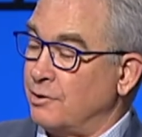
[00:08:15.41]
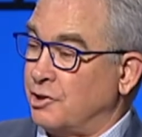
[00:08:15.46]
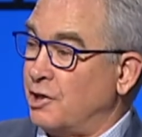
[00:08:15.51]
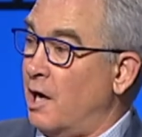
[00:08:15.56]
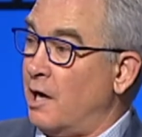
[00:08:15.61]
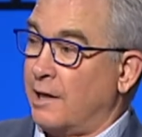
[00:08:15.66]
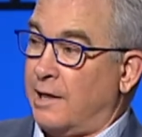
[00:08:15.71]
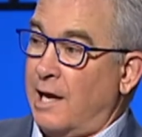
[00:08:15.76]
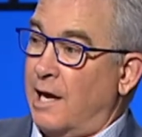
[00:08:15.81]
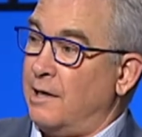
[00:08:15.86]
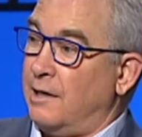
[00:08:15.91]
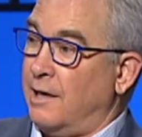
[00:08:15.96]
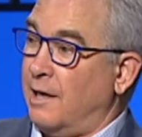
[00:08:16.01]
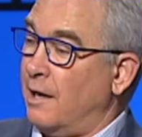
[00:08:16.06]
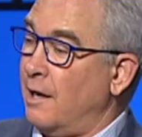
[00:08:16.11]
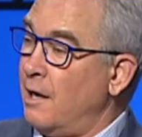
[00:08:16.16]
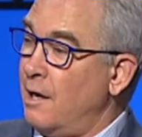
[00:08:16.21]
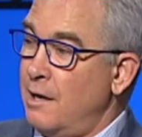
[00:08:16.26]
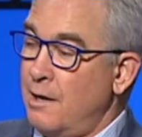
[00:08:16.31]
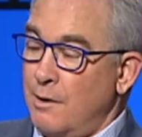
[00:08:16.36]
John Kennedy
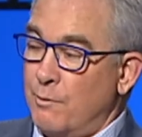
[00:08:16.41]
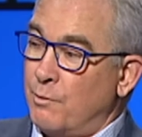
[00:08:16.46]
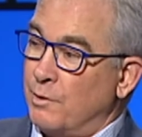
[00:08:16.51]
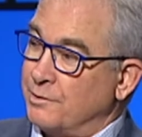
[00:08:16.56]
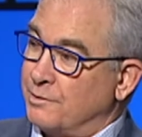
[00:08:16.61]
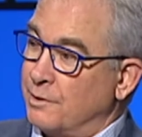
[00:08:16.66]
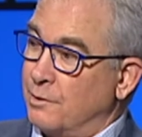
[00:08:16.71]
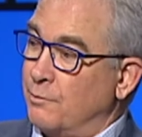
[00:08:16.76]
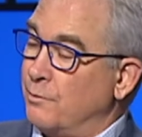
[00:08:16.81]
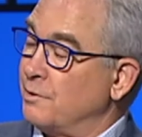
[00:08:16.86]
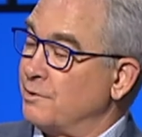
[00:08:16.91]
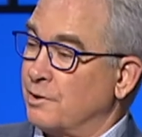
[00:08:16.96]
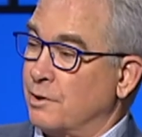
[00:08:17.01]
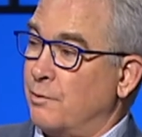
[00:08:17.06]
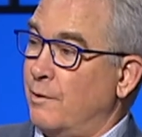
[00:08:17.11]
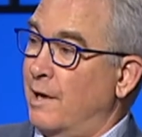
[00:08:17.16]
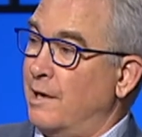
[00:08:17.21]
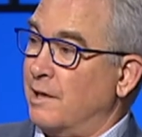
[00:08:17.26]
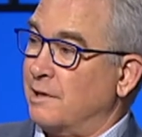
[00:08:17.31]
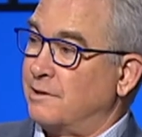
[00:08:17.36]
was a
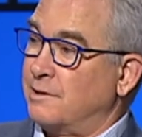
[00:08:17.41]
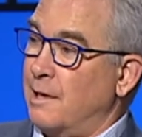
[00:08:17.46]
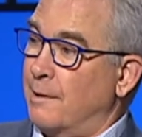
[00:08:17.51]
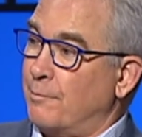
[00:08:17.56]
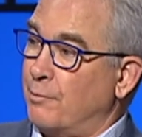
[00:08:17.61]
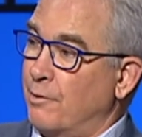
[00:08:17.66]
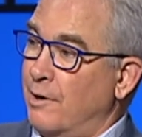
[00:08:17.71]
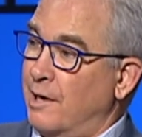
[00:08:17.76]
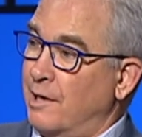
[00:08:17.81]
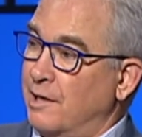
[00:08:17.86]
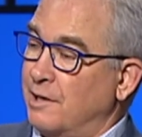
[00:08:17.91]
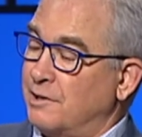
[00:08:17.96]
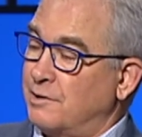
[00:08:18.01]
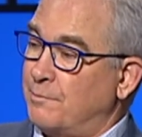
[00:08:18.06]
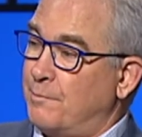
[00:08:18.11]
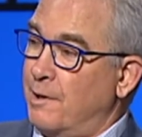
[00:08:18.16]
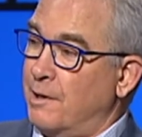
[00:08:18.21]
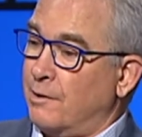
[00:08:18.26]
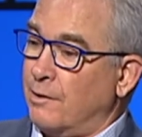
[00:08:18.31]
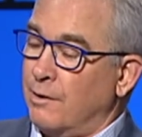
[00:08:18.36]
great extemporaneous
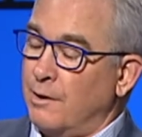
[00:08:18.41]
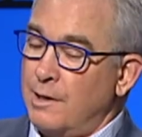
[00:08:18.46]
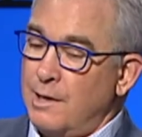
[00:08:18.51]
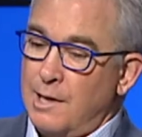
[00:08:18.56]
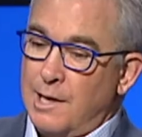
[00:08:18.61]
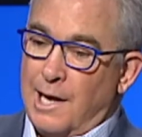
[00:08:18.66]
speaker.